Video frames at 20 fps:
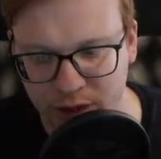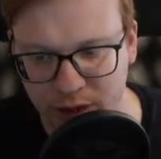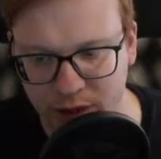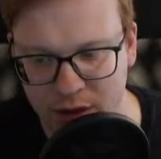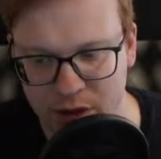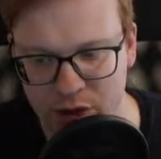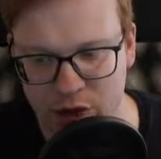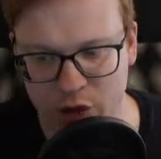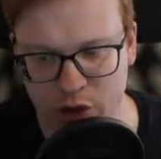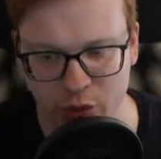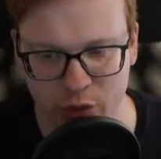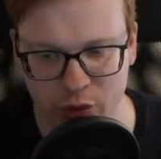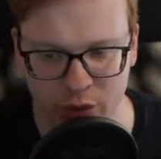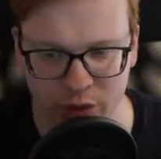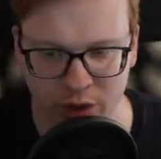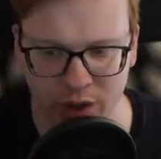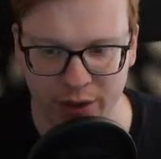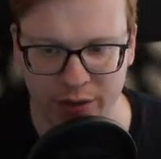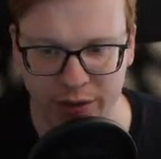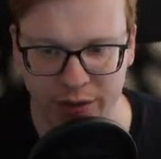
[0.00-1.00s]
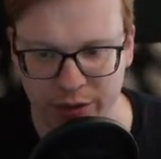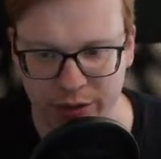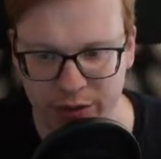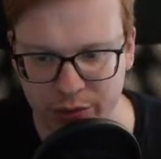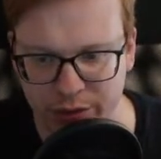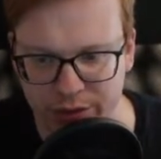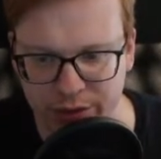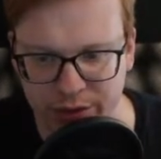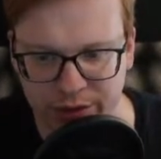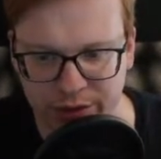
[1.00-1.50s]
to the
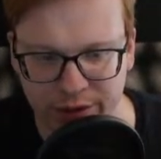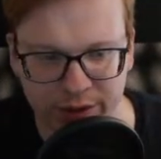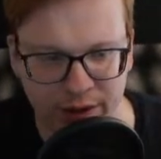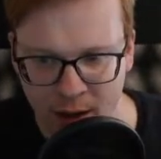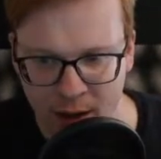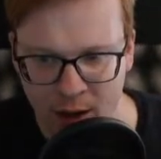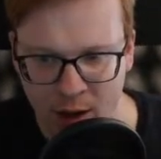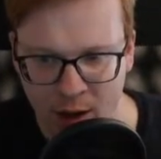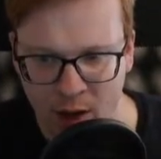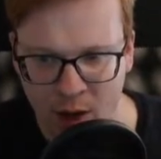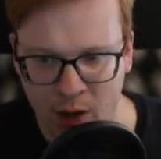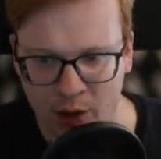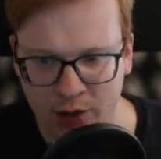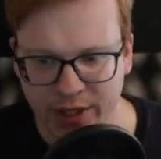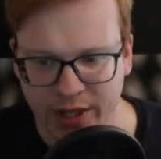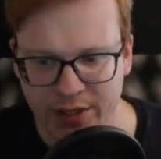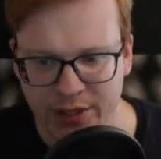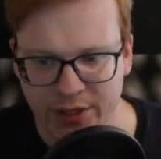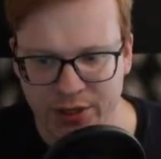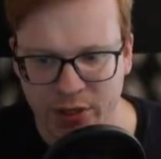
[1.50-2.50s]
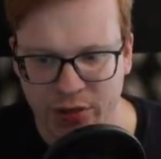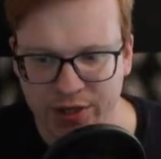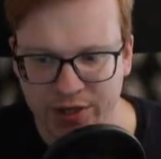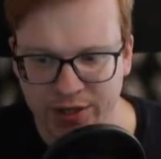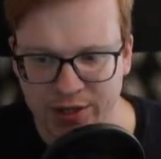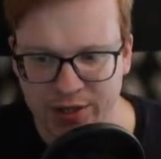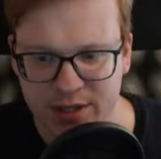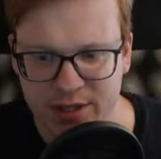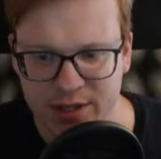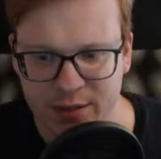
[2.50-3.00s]
user. Okay, so this
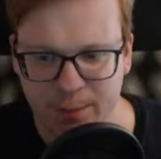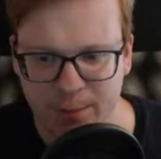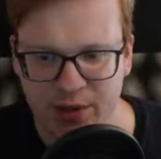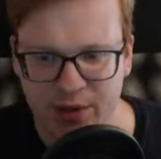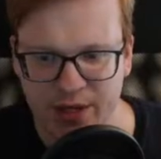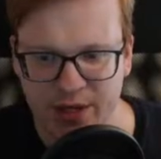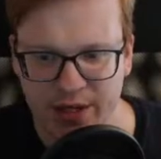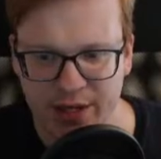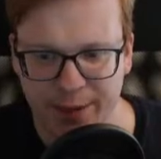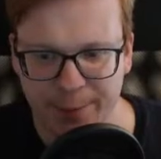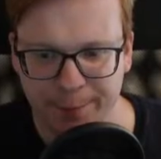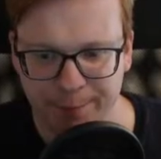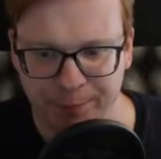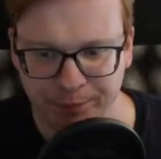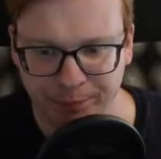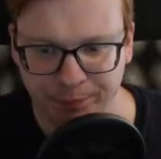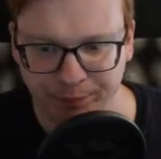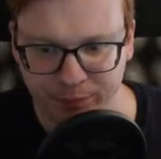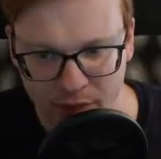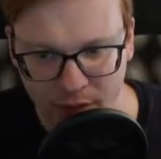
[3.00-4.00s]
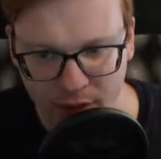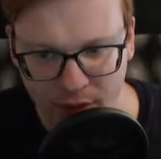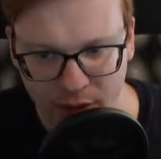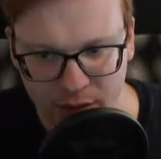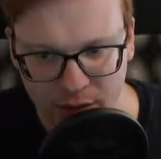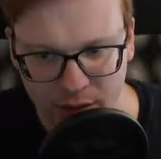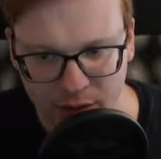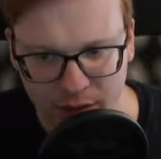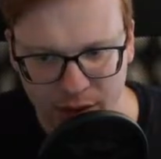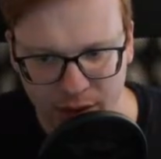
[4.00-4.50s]
is a pretty
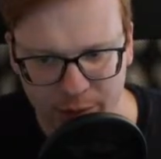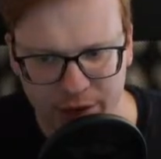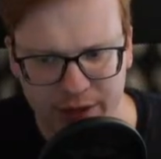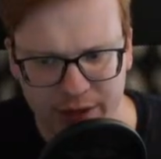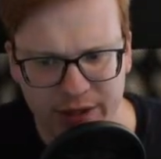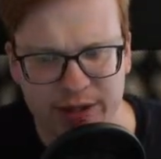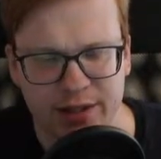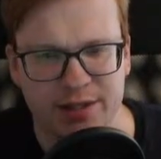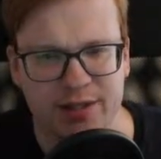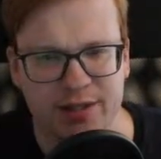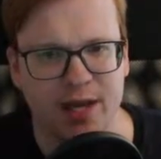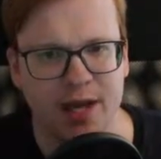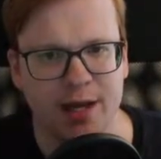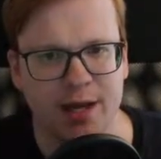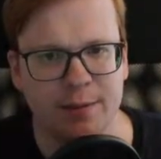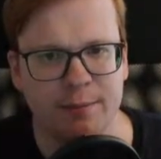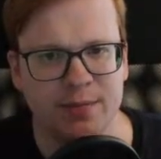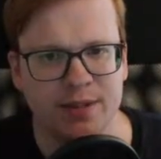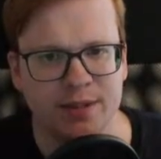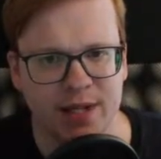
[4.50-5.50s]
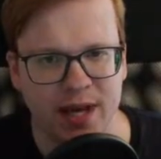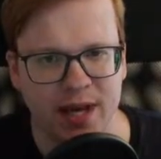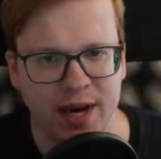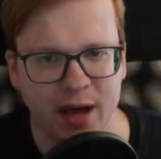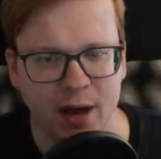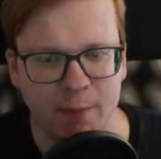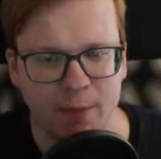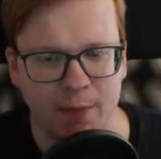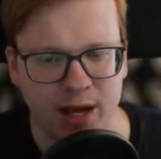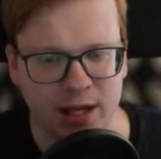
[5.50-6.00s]
the same
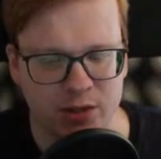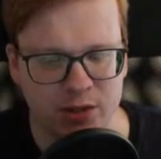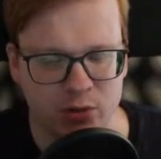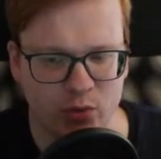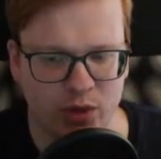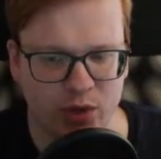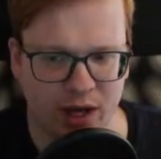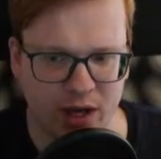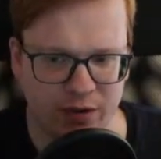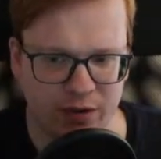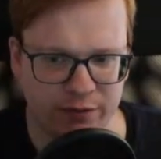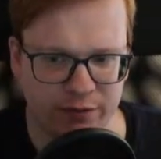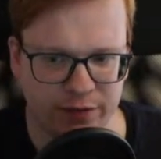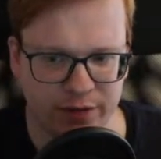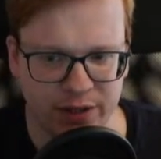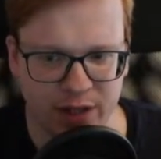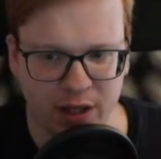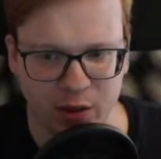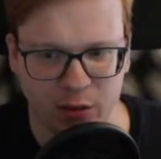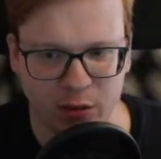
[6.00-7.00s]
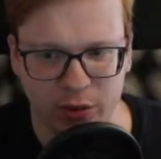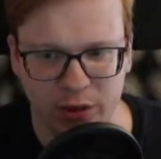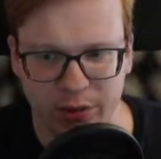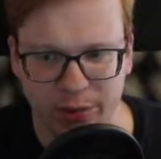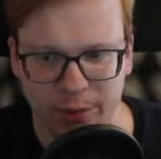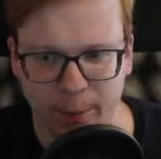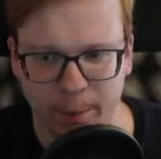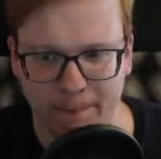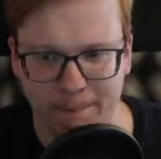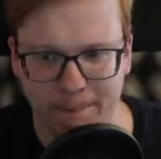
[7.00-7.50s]
setup as we have in our
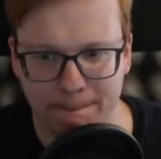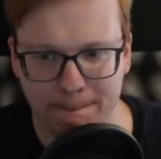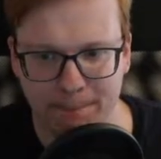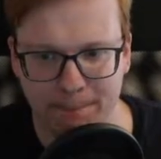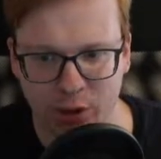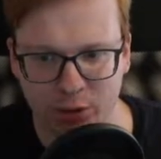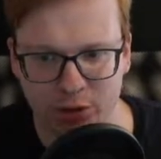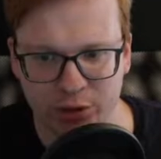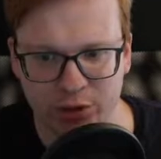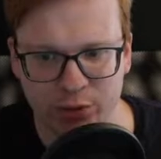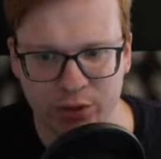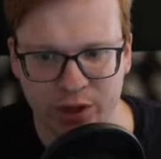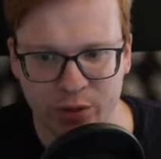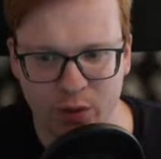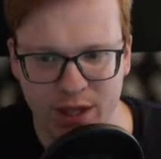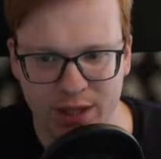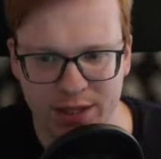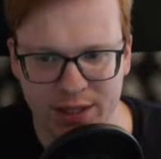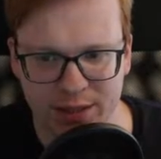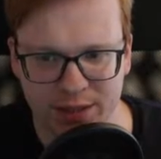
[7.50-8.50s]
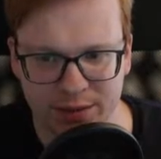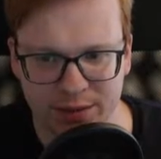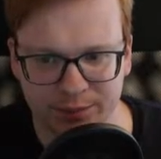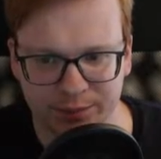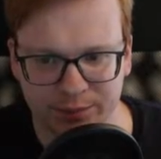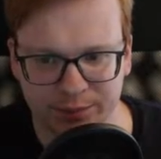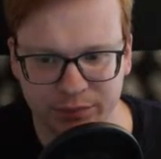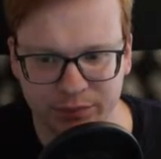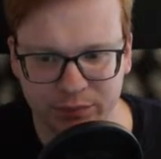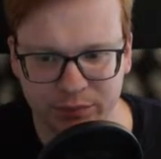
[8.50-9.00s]
post request.
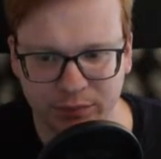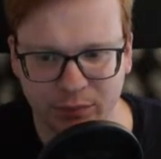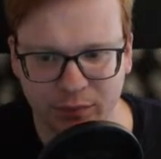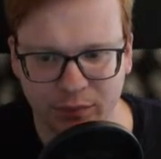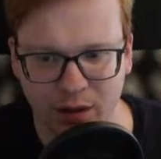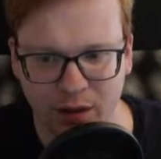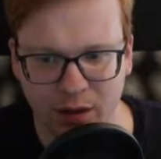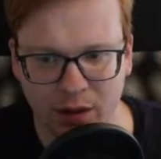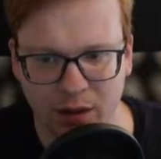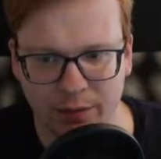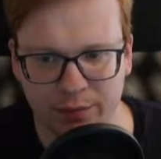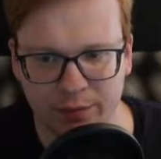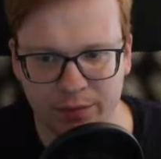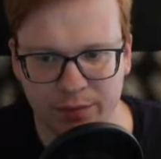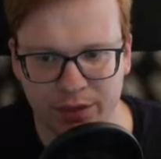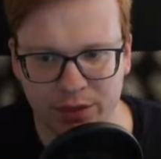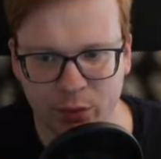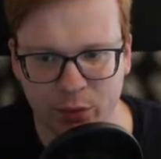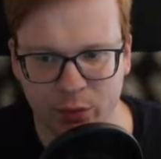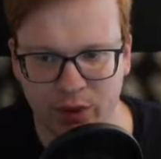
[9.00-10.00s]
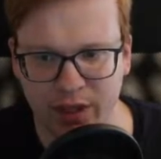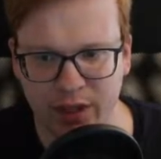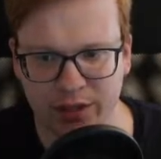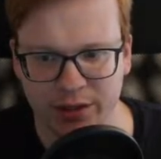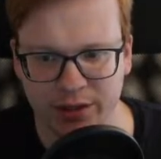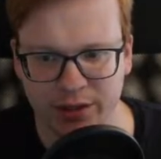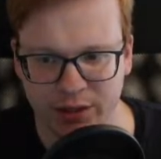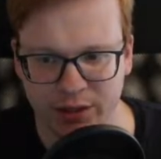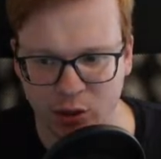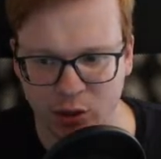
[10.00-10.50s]
So we
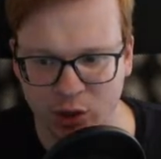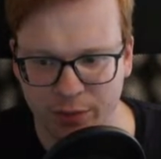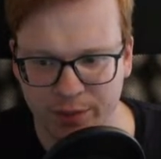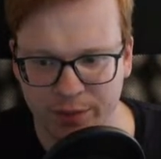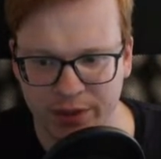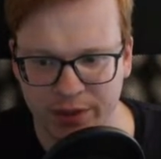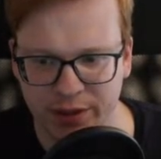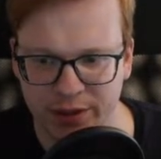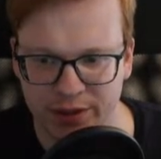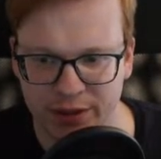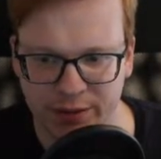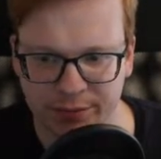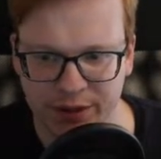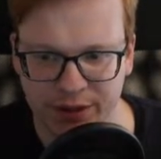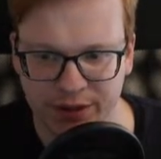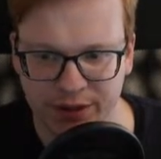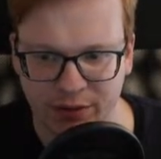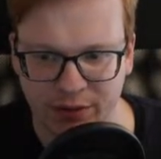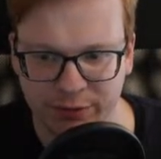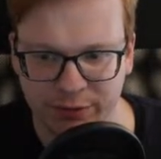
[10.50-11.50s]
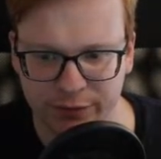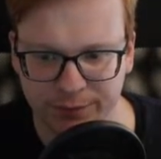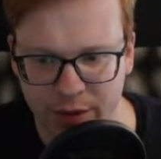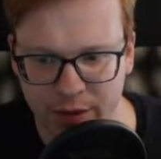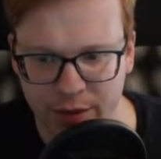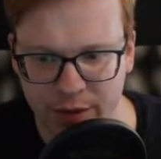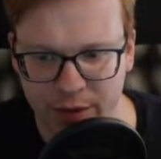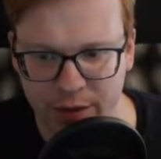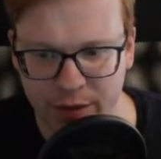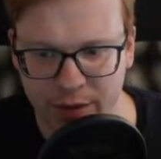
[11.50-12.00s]
can copy some stuff.
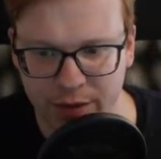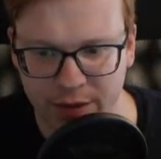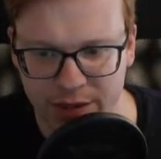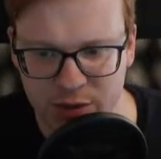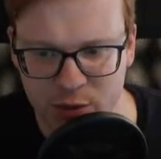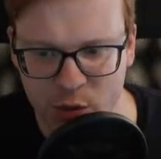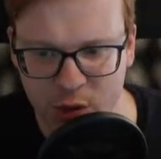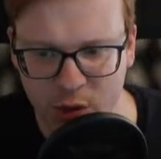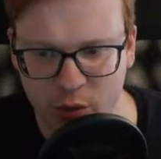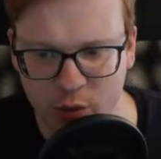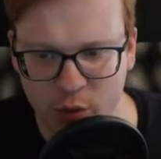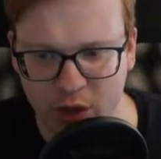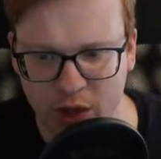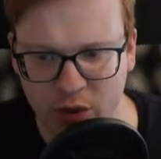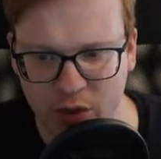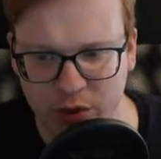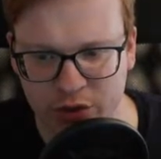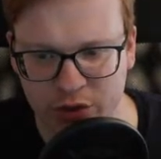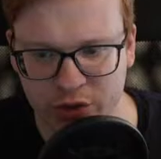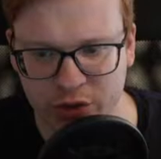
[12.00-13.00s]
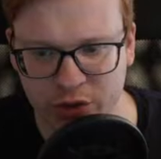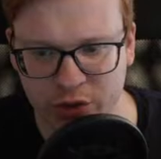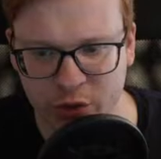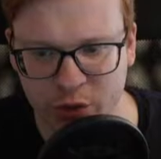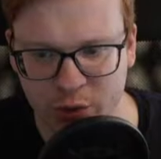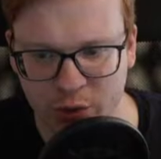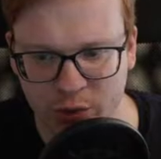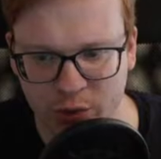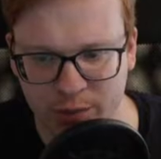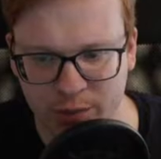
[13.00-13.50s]
This one we also
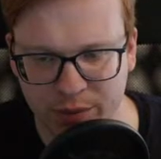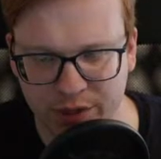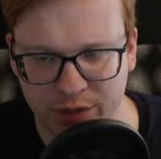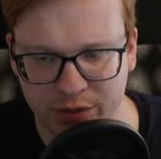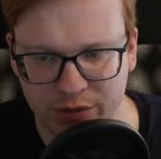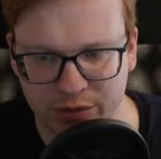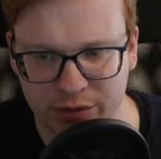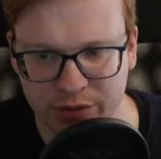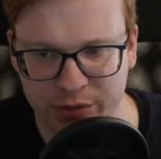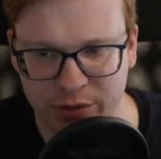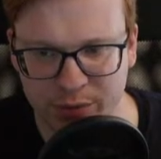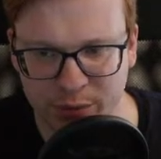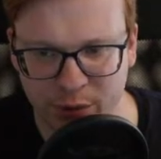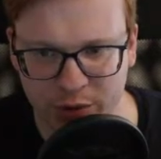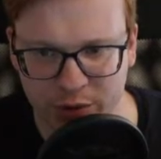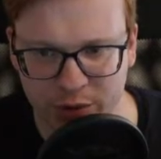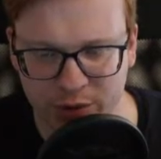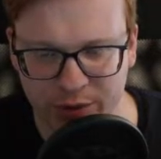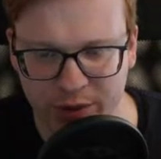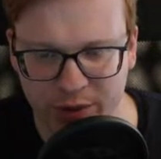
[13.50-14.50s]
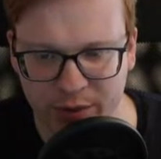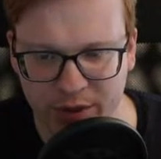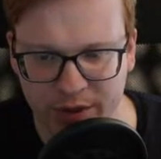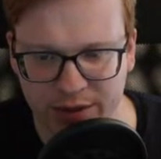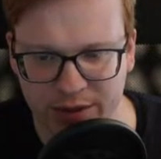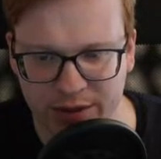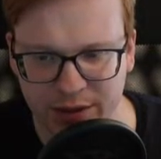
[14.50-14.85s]
know, but not from the post request,